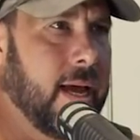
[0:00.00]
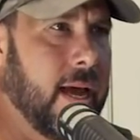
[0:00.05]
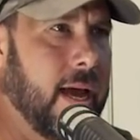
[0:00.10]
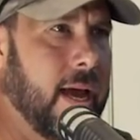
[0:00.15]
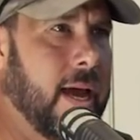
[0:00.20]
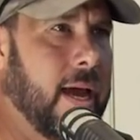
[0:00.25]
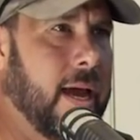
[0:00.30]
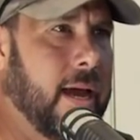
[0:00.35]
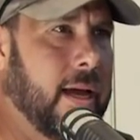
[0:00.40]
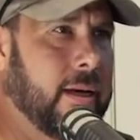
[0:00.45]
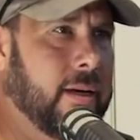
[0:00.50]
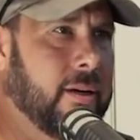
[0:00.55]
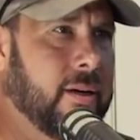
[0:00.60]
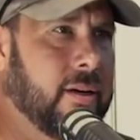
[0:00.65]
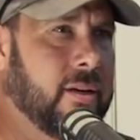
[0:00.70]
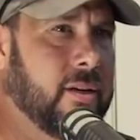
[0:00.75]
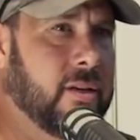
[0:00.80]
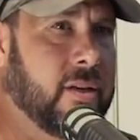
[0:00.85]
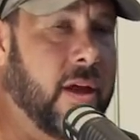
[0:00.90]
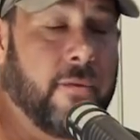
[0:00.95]

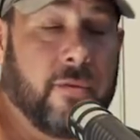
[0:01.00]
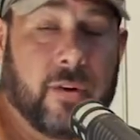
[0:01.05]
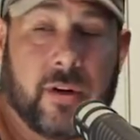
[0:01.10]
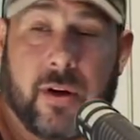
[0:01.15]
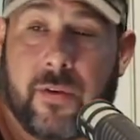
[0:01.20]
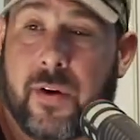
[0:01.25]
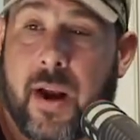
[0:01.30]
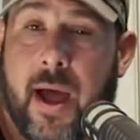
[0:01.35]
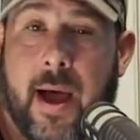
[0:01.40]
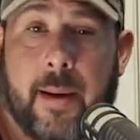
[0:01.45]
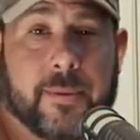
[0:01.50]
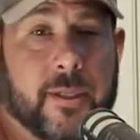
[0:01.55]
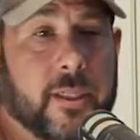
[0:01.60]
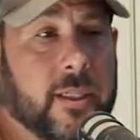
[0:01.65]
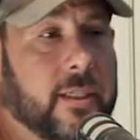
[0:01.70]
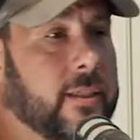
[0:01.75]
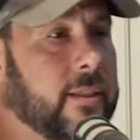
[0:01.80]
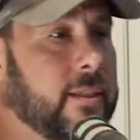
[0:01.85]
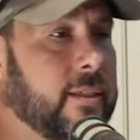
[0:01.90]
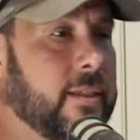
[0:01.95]
and several different
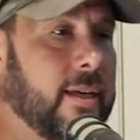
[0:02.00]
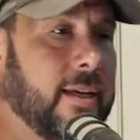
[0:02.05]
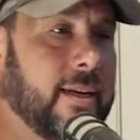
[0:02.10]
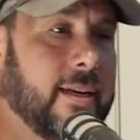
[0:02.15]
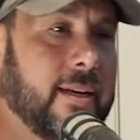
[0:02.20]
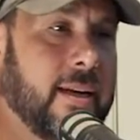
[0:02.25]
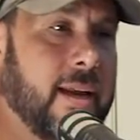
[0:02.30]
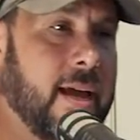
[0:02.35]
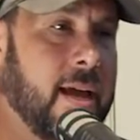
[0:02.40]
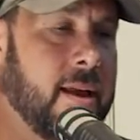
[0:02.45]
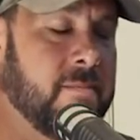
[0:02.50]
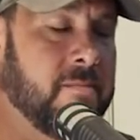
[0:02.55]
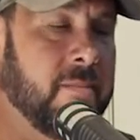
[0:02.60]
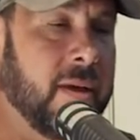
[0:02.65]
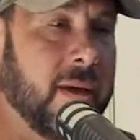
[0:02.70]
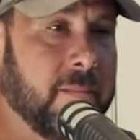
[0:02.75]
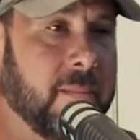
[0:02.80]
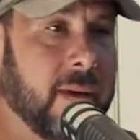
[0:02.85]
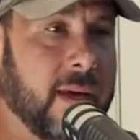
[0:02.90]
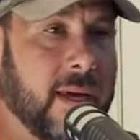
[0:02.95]
options and
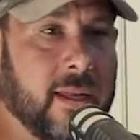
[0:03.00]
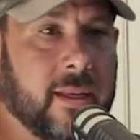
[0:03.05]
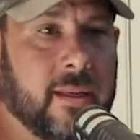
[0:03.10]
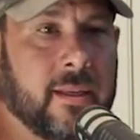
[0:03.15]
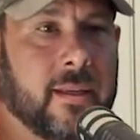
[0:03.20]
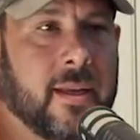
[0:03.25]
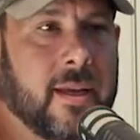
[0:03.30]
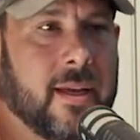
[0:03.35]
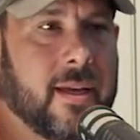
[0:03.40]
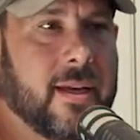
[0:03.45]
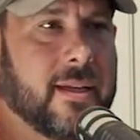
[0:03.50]
me being